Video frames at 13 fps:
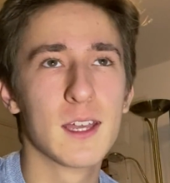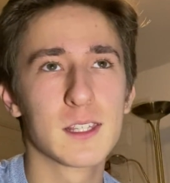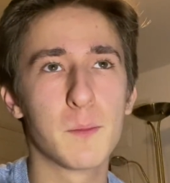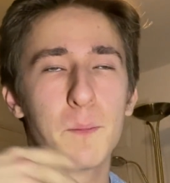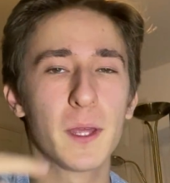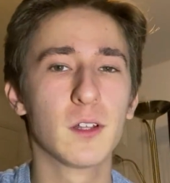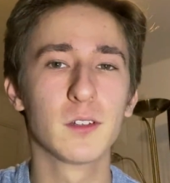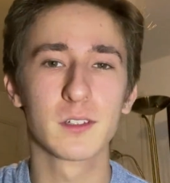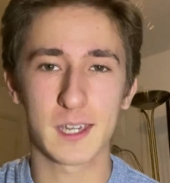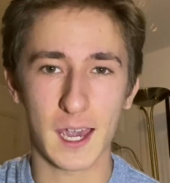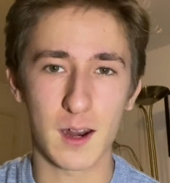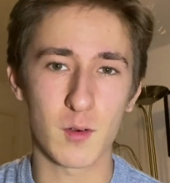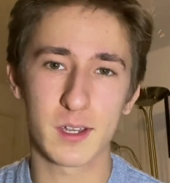to build
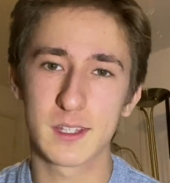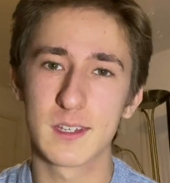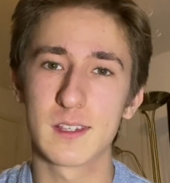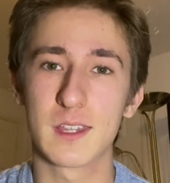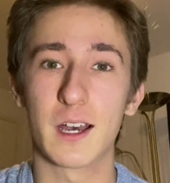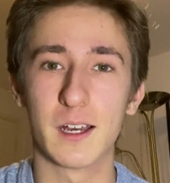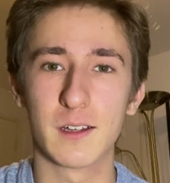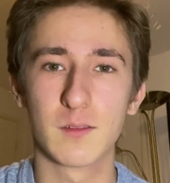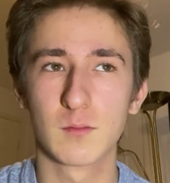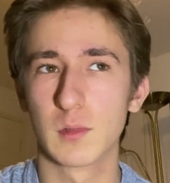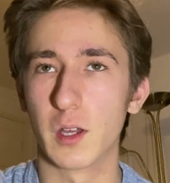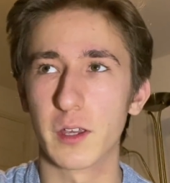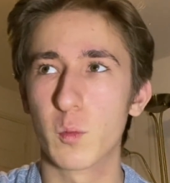characters that
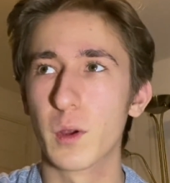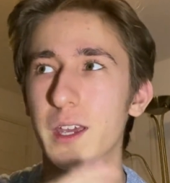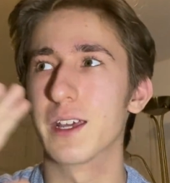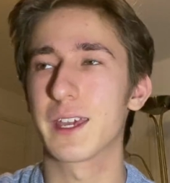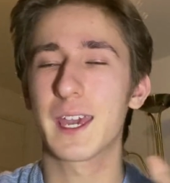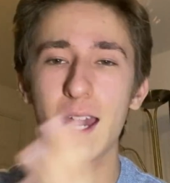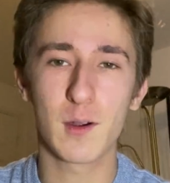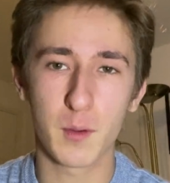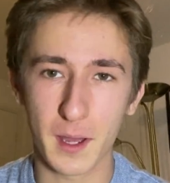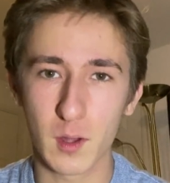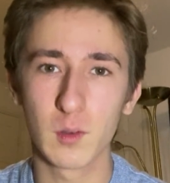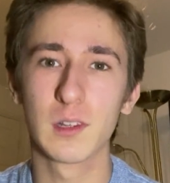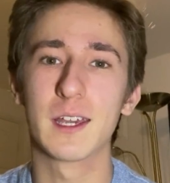like we're going to care
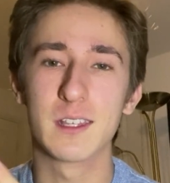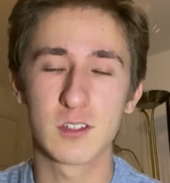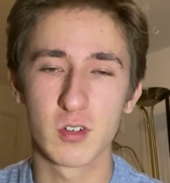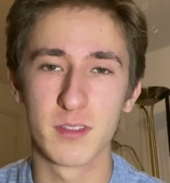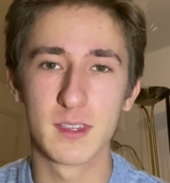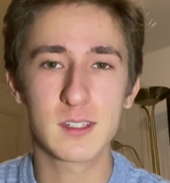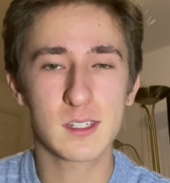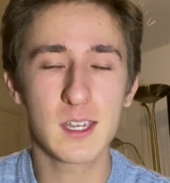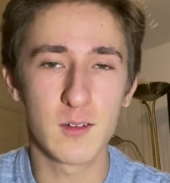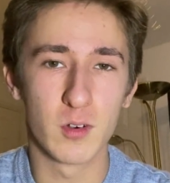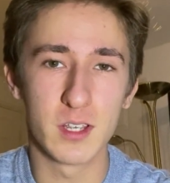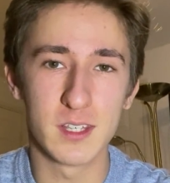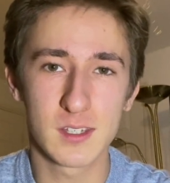about later in the
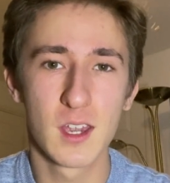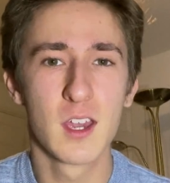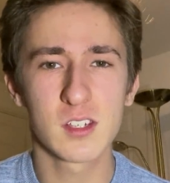series.